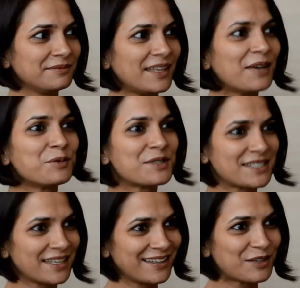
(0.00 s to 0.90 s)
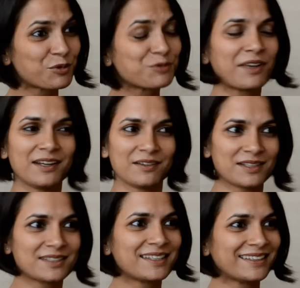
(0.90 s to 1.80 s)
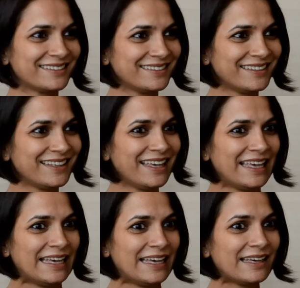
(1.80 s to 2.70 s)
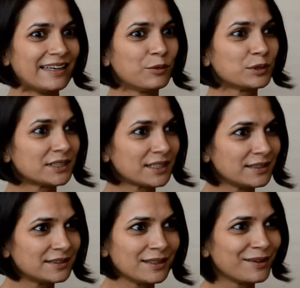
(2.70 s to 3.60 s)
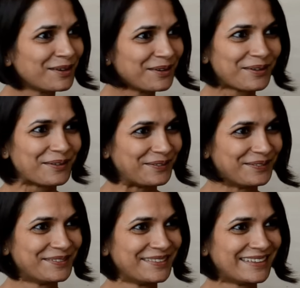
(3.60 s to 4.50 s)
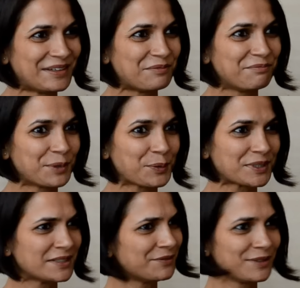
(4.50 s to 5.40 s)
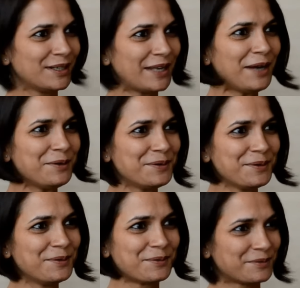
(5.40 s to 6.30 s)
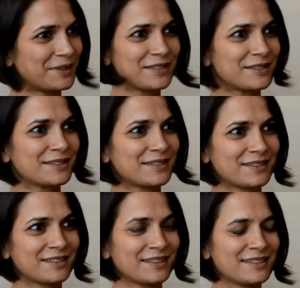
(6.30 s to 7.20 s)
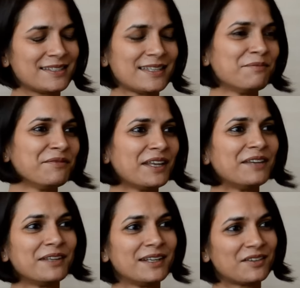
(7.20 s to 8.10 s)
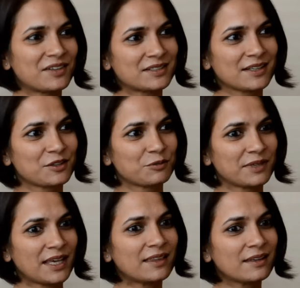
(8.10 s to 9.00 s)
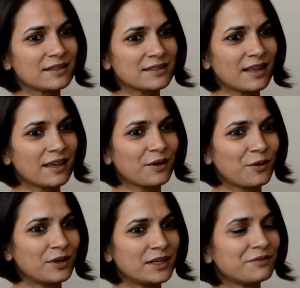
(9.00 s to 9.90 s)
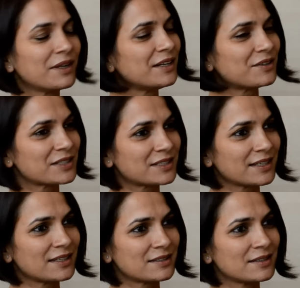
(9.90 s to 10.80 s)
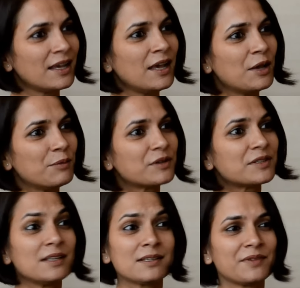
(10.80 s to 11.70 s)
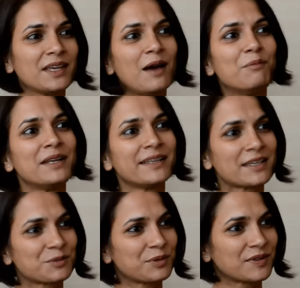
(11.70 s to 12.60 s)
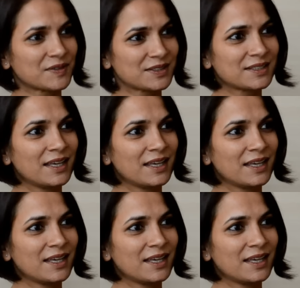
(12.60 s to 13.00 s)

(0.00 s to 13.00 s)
I would say it was very interesting. Was it easy? No. But was it difficult? I don't know. It just seemed very, very interesting to me. And the reason I call it very interesting is because it is a very humbling experience.